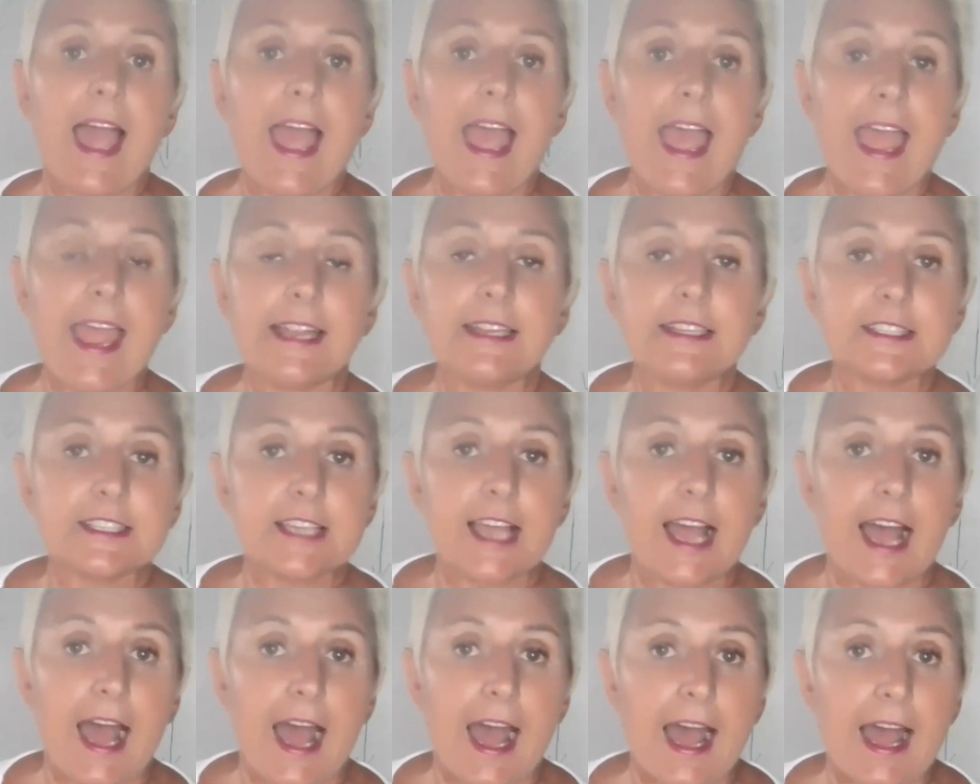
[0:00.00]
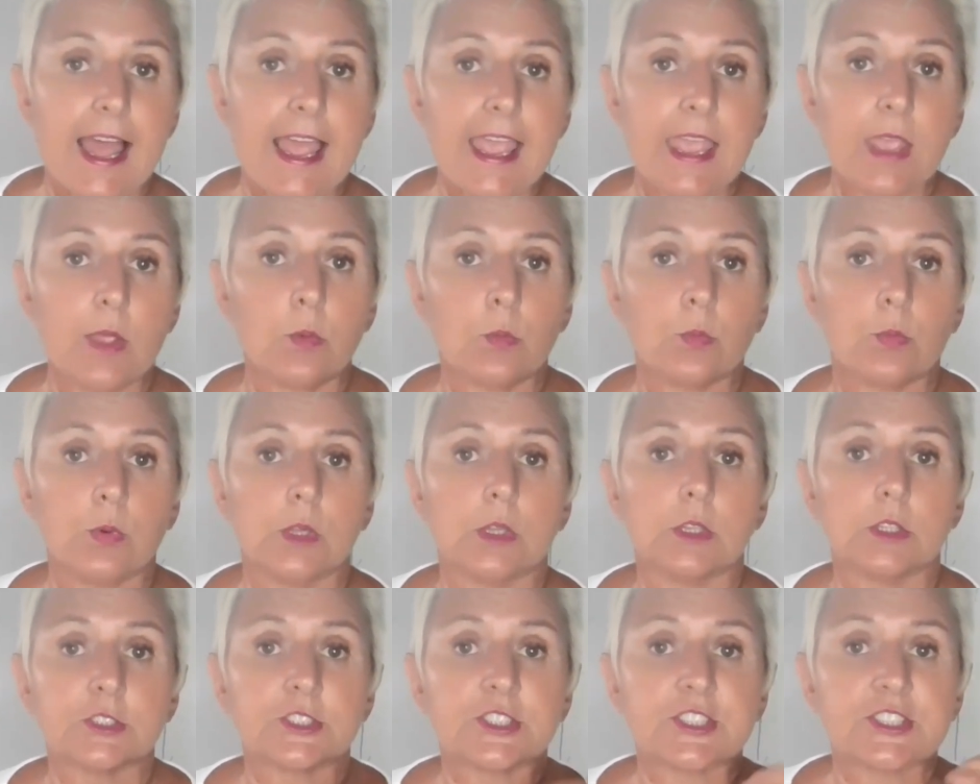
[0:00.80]
and I
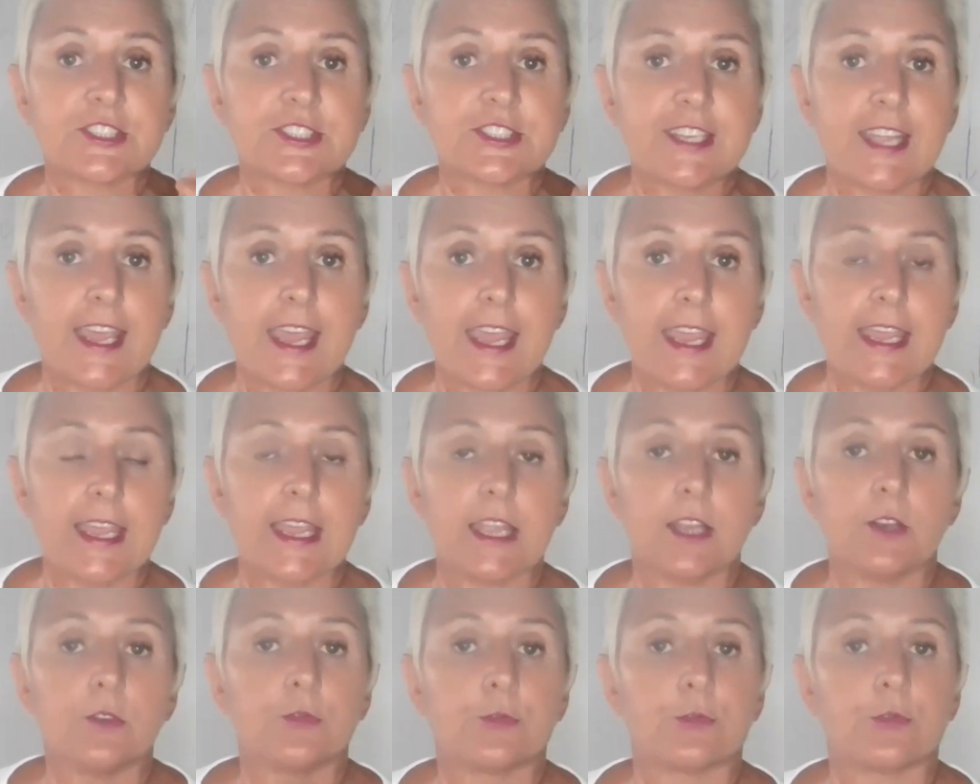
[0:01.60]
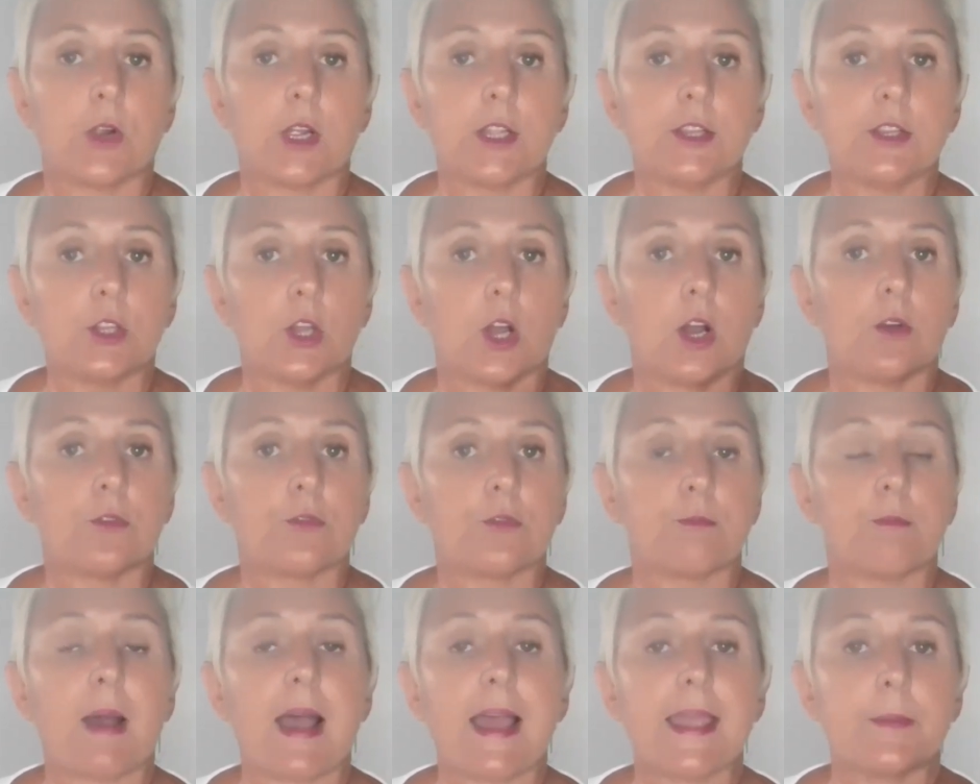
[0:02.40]
will stay in front of
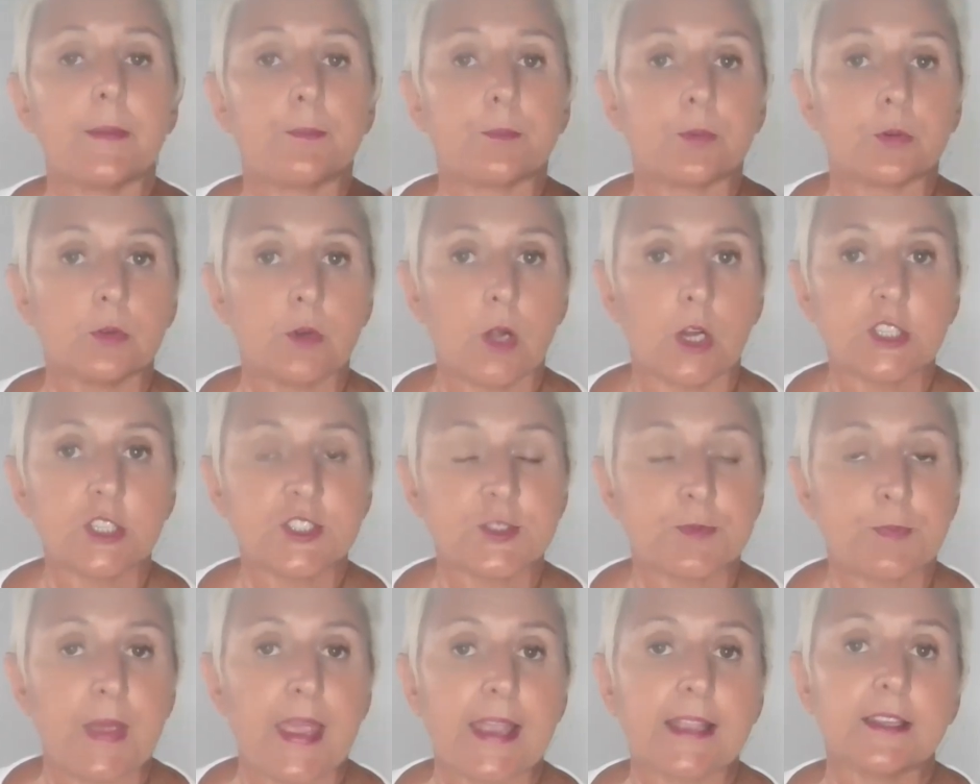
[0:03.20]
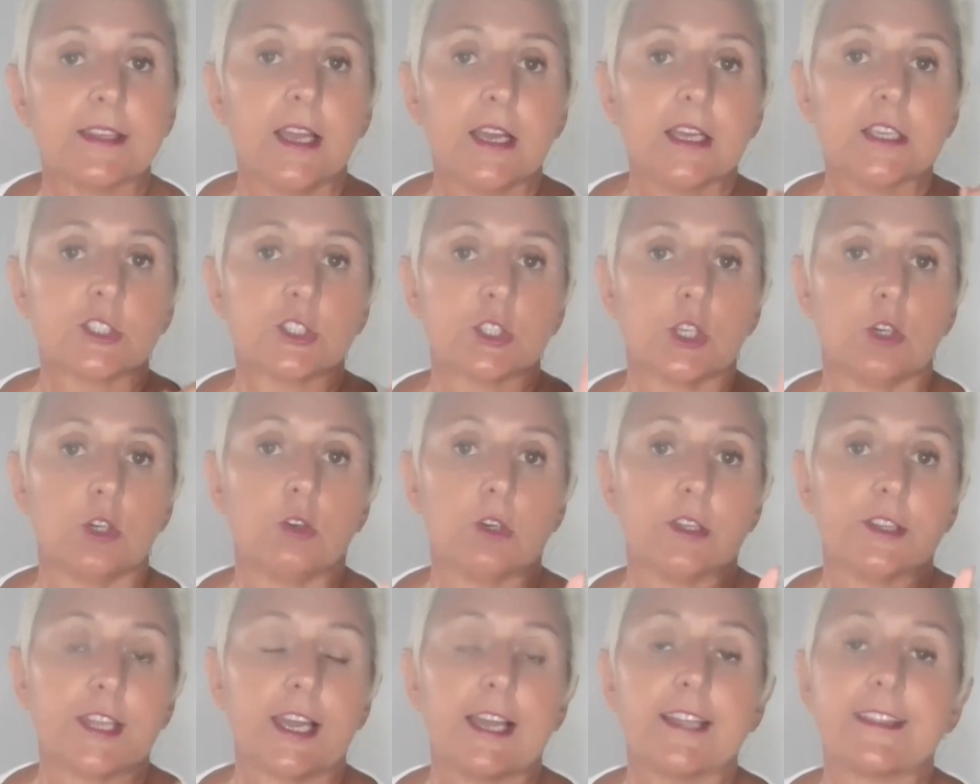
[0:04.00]
my prospect
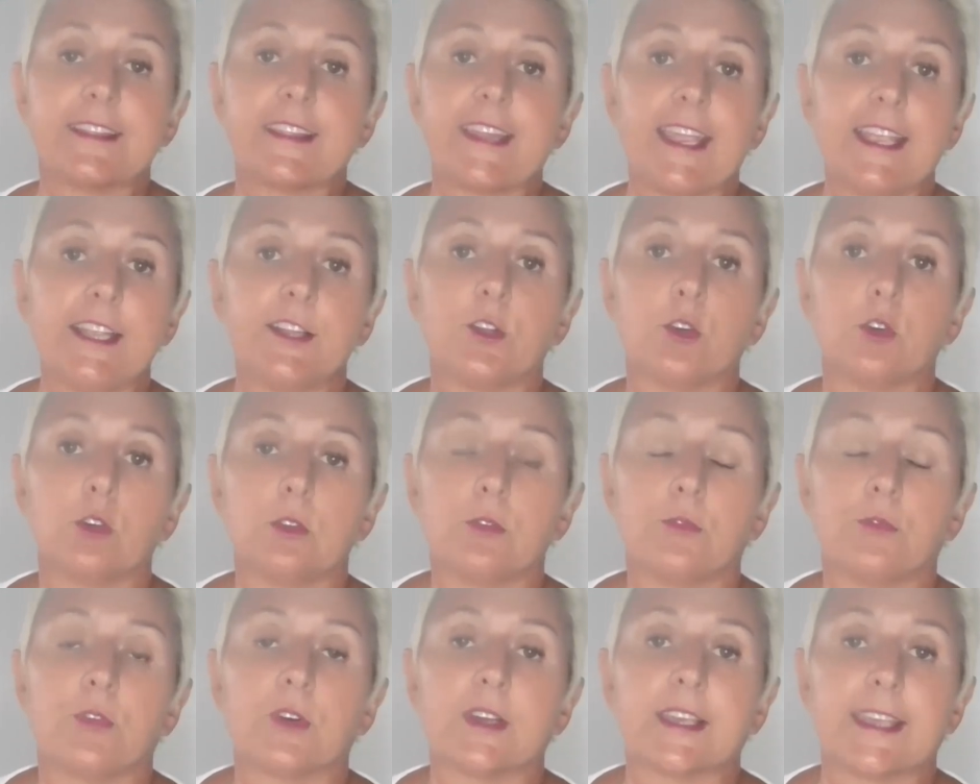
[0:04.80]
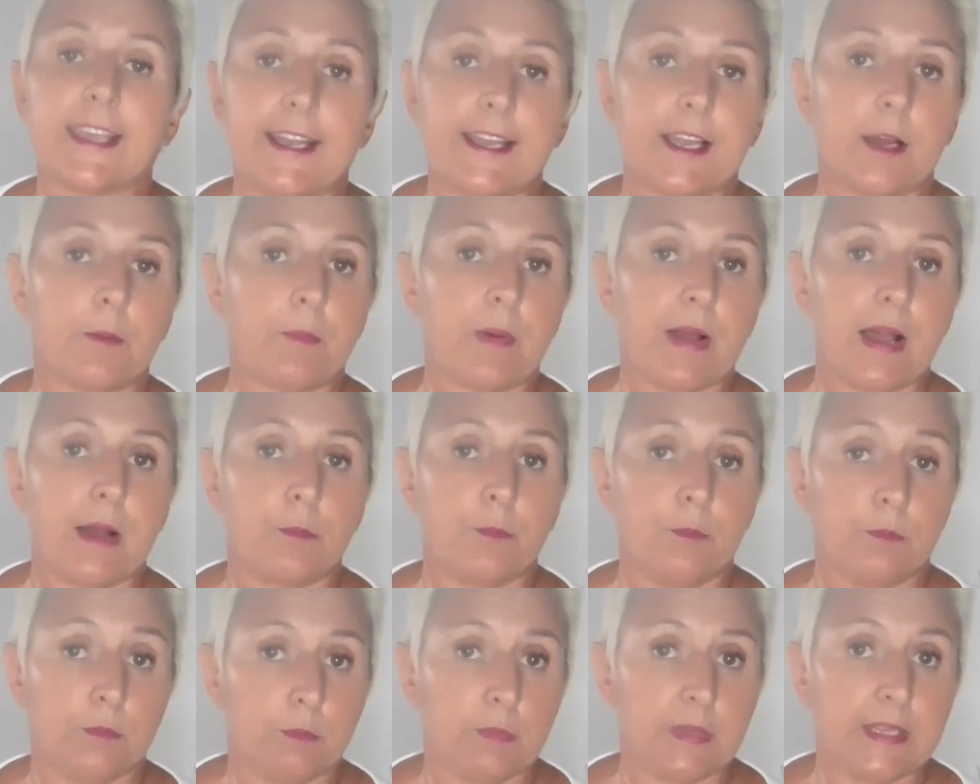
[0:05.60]
so that they don't forget about
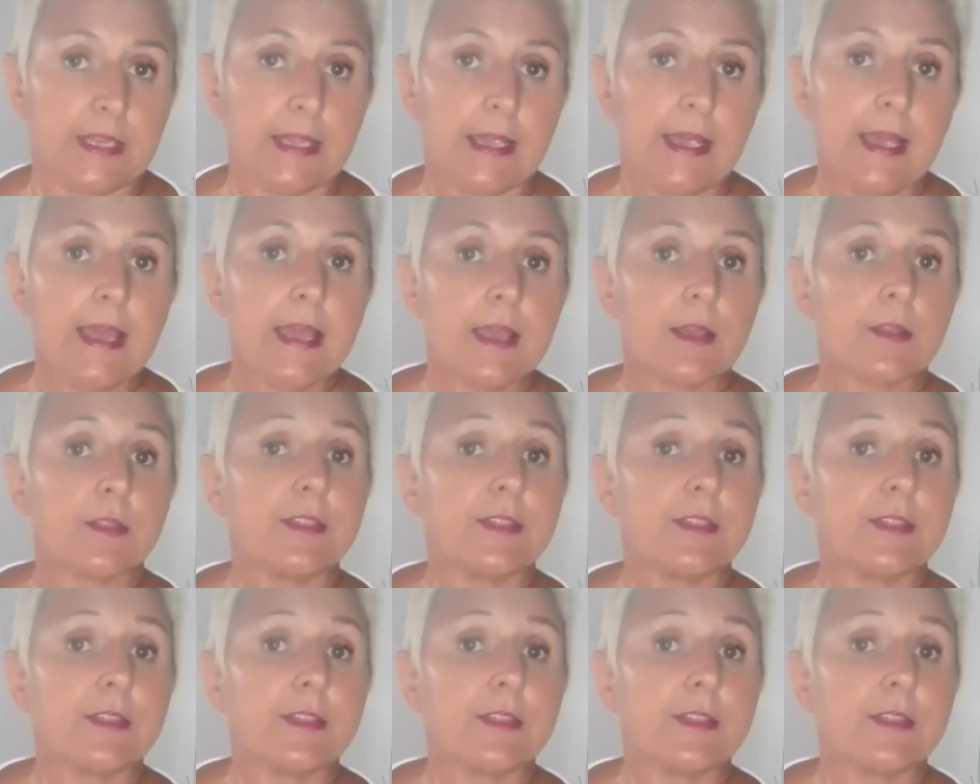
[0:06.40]
me.